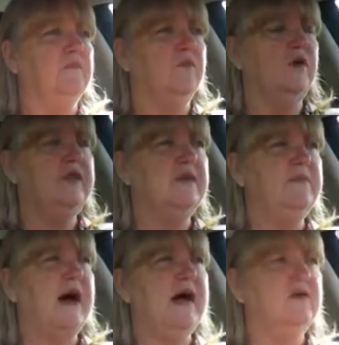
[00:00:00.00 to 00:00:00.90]
When the
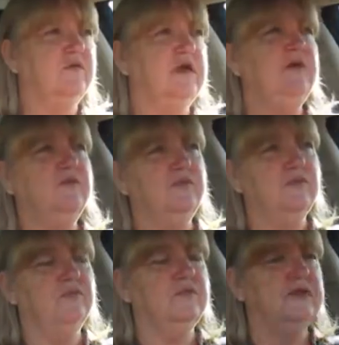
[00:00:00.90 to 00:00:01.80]
battery
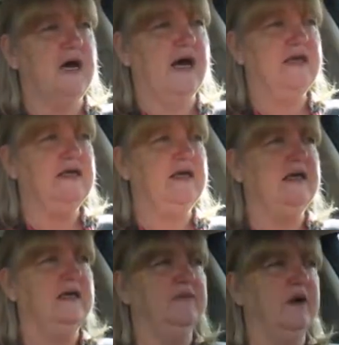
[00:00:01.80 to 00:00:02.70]
died
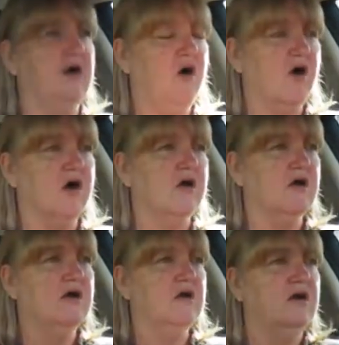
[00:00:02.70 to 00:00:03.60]
in my
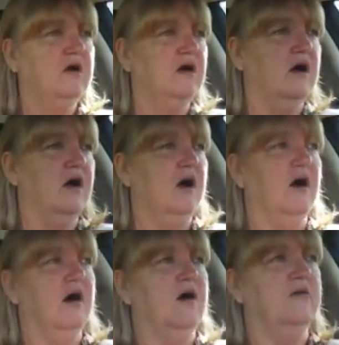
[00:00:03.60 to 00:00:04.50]
car,
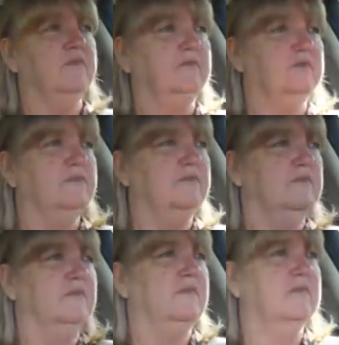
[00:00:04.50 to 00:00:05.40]

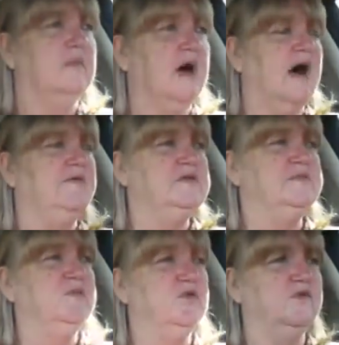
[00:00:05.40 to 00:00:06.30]
I was
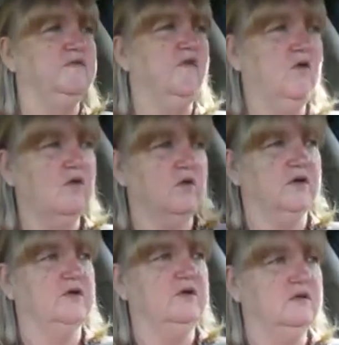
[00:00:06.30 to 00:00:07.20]
pulled
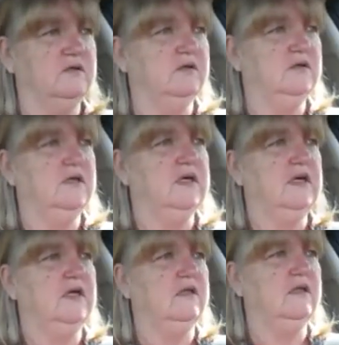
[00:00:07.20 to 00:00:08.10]
forward
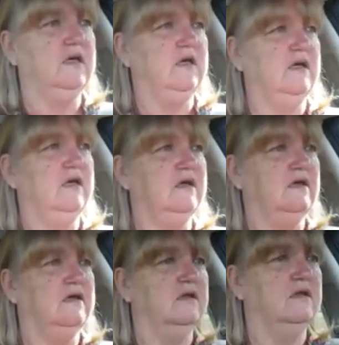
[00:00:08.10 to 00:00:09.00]
in
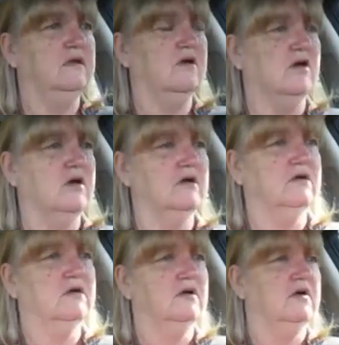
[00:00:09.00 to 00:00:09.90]
the car.
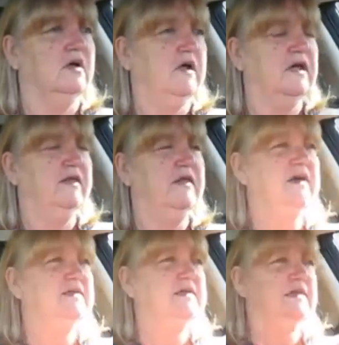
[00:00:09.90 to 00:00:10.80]
And I think
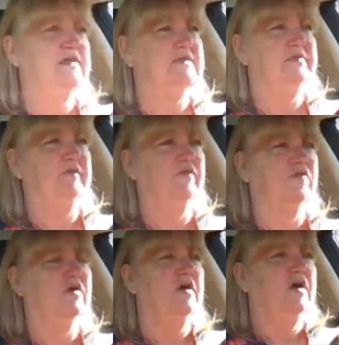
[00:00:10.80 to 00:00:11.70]
I said this before.